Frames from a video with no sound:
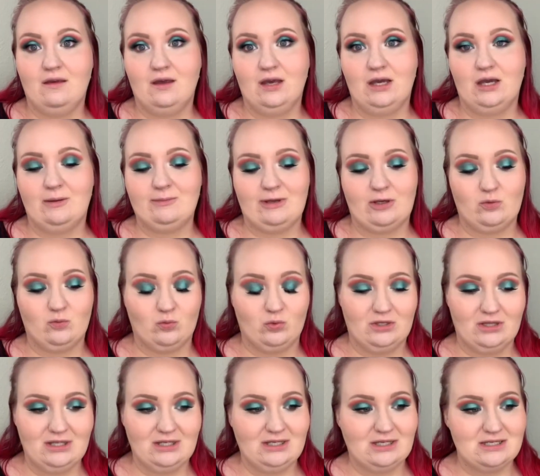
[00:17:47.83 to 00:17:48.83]
I
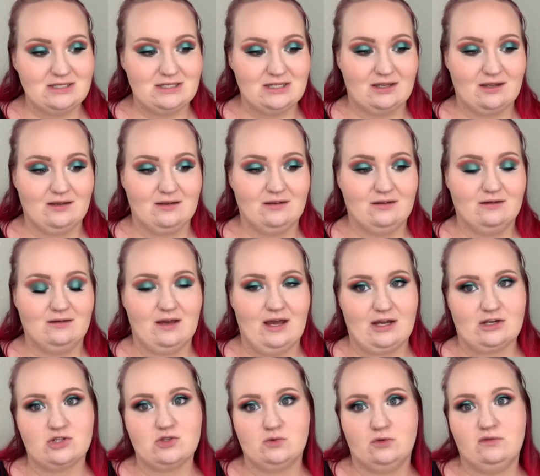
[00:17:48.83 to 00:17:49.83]
really need to get
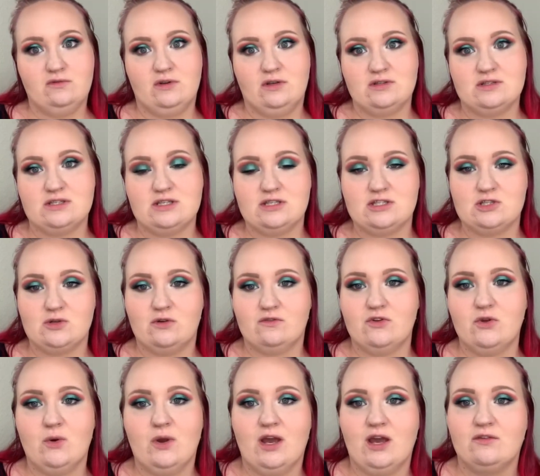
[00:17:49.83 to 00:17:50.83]
actual falsies, so if
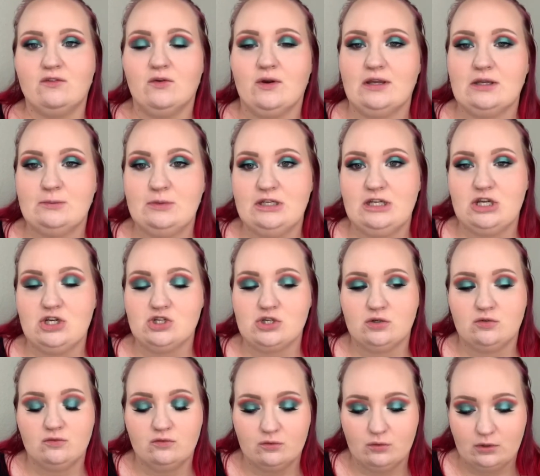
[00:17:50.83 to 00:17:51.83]
you have a
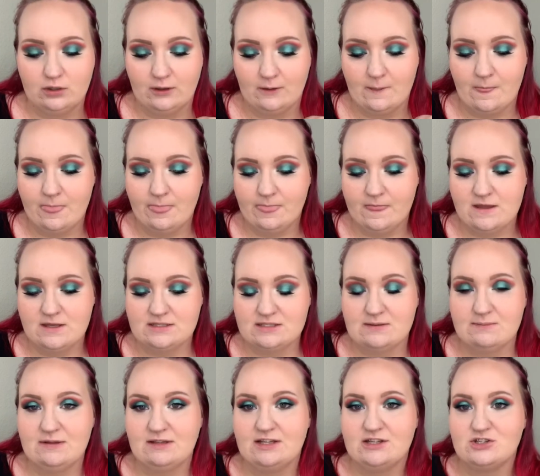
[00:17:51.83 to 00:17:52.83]
recommendation for
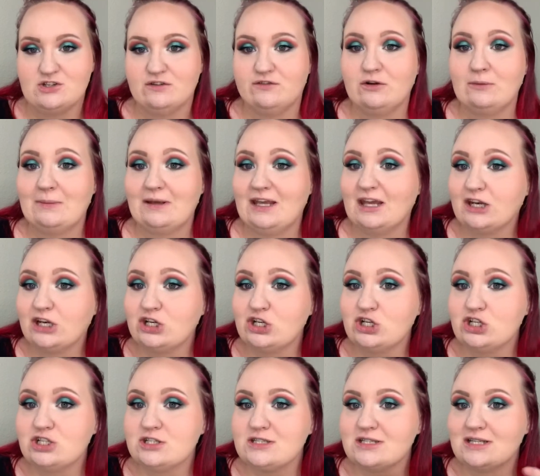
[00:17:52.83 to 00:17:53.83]
something that's good for
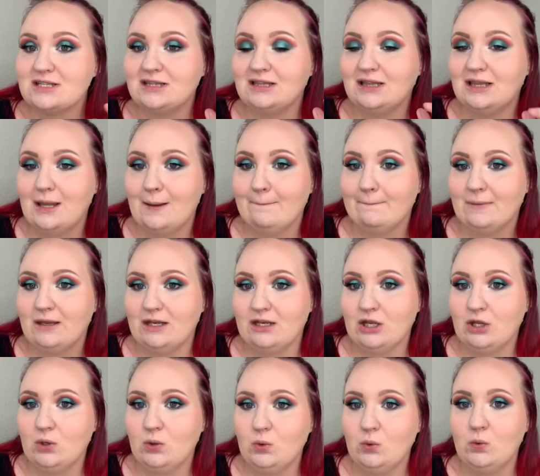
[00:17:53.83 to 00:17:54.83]
beginners, let me
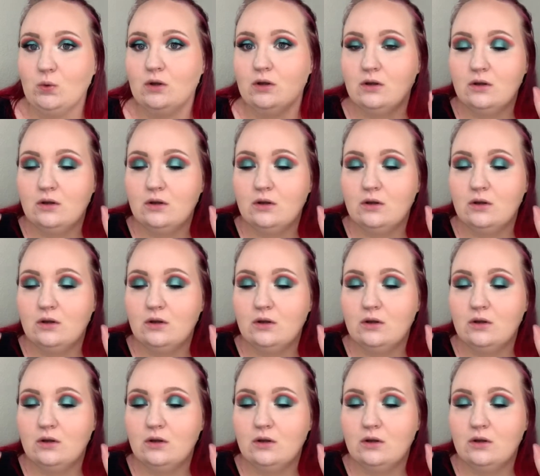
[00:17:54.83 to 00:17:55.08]
know.